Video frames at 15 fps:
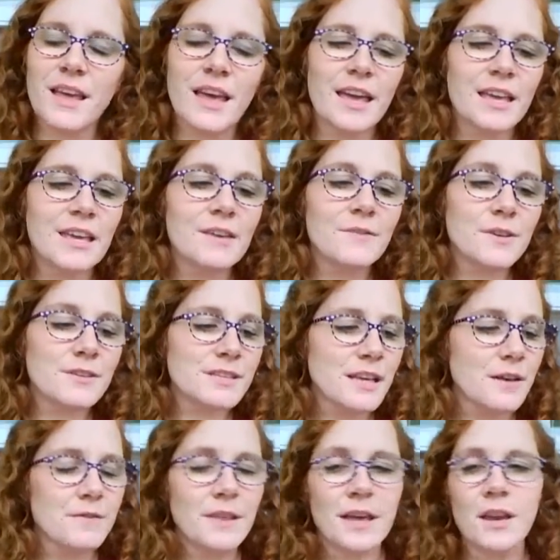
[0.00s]
and give
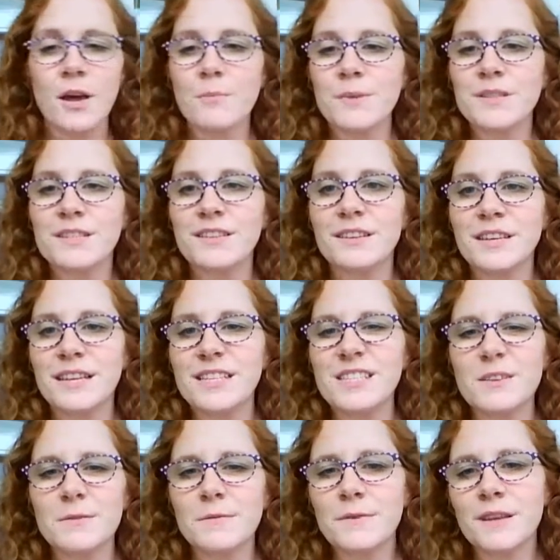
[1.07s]
yourself that opportunity
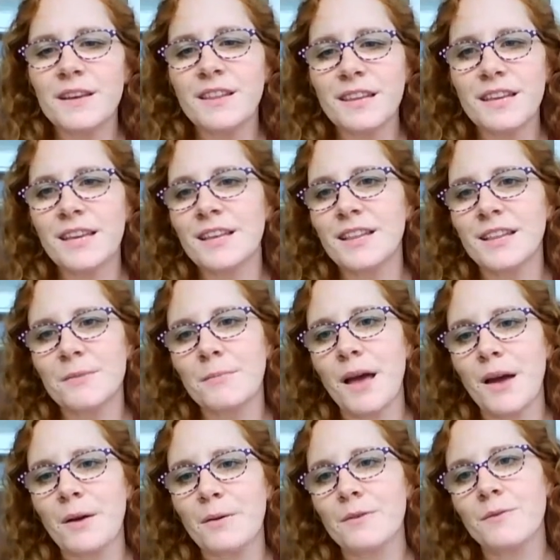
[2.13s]
to feel the healing
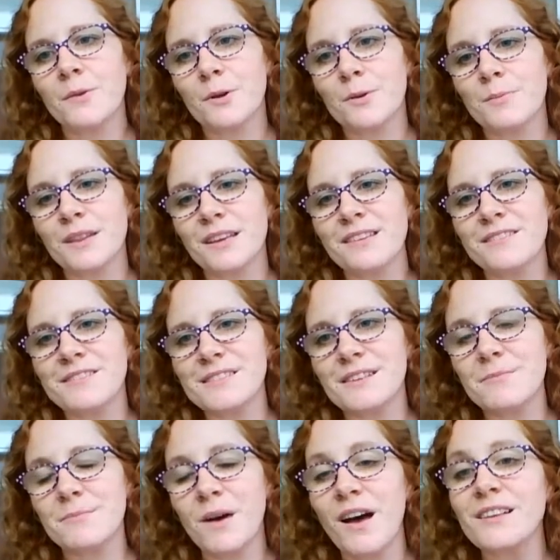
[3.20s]
power of core beliefs,
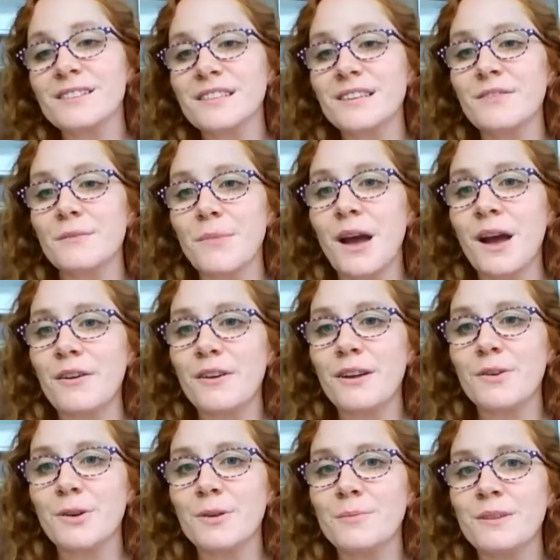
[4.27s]
of positive,
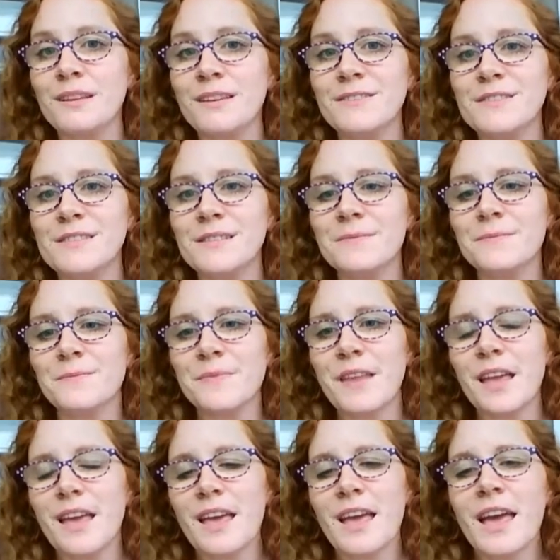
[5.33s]
empowering core beliefs.
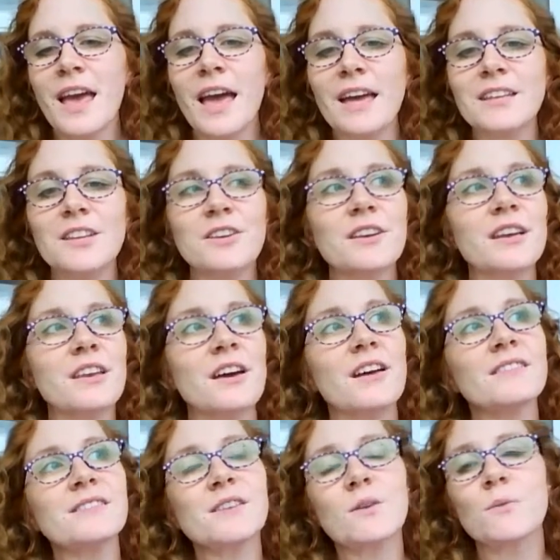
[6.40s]
And you can
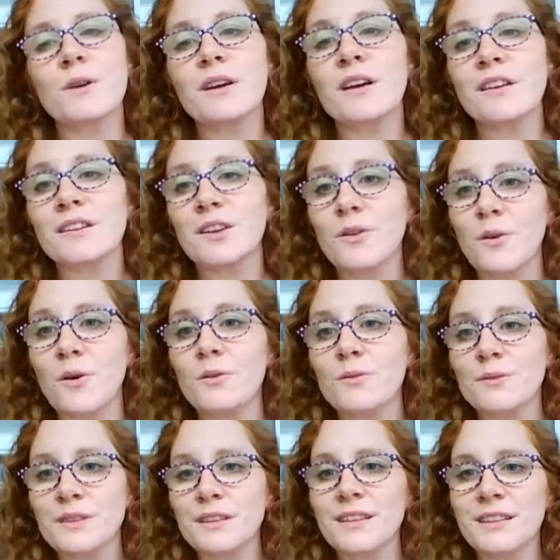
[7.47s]
also work on your
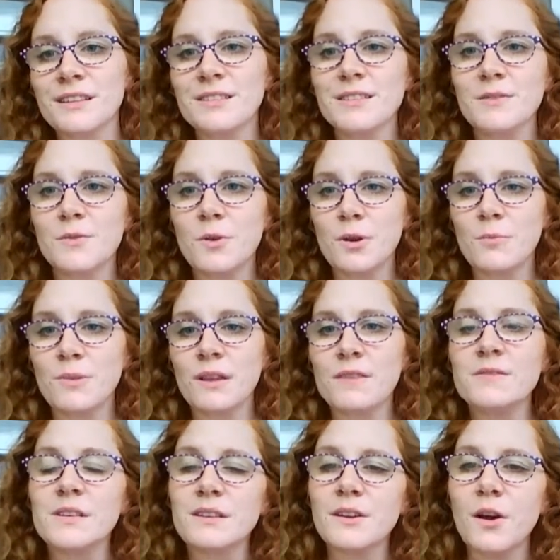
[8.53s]
own list of core
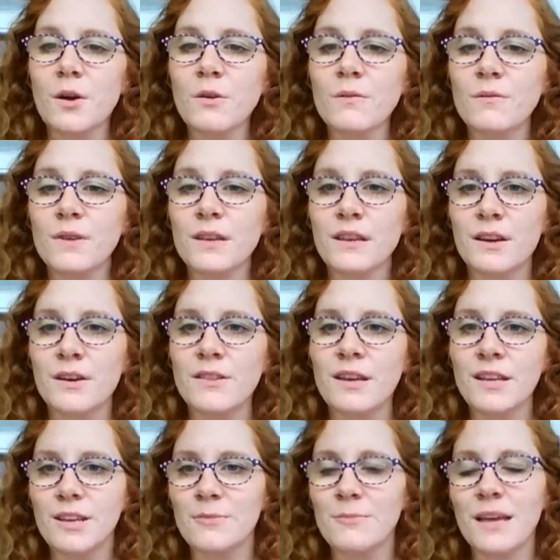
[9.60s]
beliefs in your own video
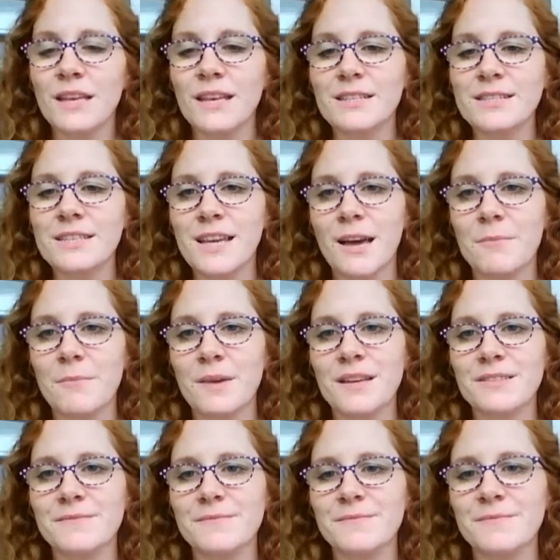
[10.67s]
that you may need to tap
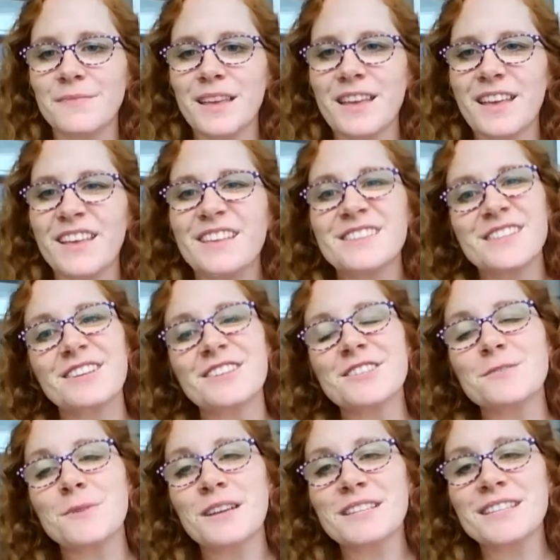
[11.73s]
in. So I
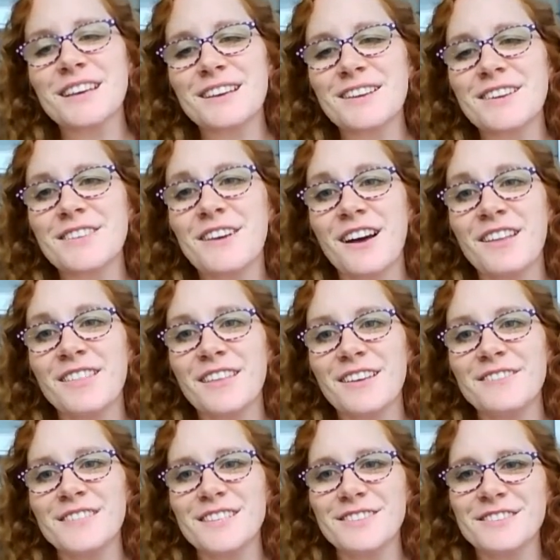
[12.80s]
just want to tell you, God
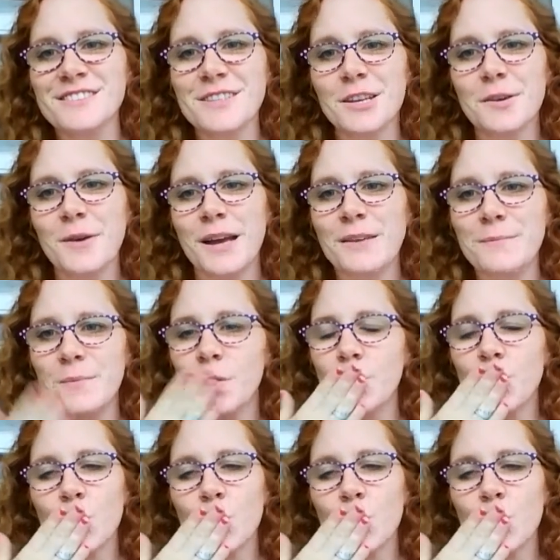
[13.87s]
loves you, and so do I.